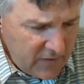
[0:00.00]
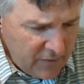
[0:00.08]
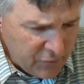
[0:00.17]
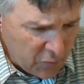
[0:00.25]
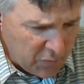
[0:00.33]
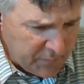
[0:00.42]

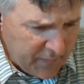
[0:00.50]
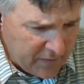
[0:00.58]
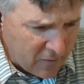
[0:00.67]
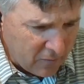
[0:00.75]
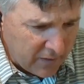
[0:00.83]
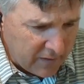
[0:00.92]
So we went to bed
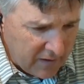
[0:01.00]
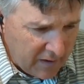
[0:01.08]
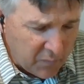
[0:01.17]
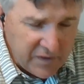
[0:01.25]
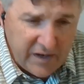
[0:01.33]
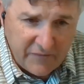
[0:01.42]
early.
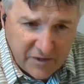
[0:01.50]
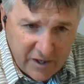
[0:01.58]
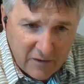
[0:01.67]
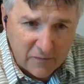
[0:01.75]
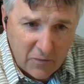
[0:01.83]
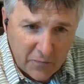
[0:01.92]
We did have a
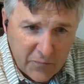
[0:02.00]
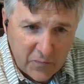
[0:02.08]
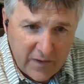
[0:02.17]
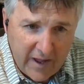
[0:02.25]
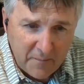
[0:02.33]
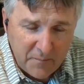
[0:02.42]
deer go through
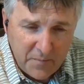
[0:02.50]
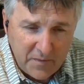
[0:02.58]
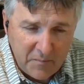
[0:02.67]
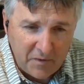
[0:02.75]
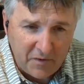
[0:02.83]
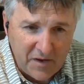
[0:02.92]
camp
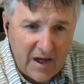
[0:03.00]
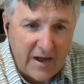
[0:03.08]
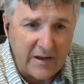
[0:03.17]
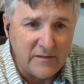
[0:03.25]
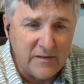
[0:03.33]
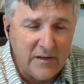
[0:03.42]
middle of the
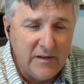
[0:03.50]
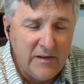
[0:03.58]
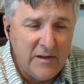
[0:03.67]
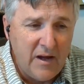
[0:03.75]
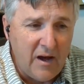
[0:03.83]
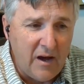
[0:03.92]
night,
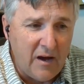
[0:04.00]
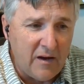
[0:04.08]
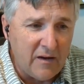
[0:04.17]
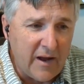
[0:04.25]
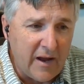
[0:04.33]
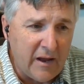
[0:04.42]

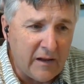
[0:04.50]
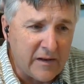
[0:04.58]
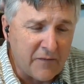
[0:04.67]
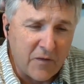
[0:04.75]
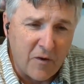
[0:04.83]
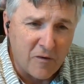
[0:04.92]
and
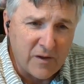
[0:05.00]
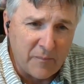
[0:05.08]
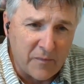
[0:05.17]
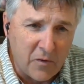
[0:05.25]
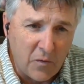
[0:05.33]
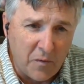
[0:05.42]
definitely heard
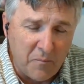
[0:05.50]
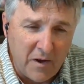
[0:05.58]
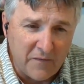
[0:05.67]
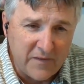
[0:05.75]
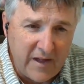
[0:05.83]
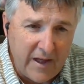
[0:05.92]
something going
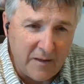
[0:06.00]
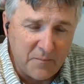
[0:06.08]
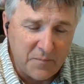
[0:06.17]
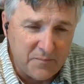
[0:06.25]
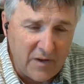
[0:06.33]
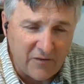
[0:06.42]
above camp.
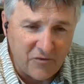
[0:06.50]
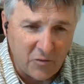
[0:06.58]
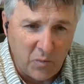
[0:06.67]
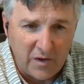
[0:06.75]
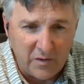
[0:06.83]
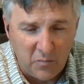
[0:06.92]
Not sure
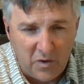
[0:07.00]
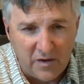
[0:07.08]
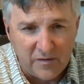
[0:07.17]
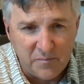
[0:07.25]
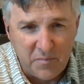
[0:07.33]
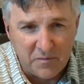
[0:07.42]
what it
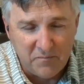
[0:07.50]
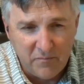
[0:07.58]
was, but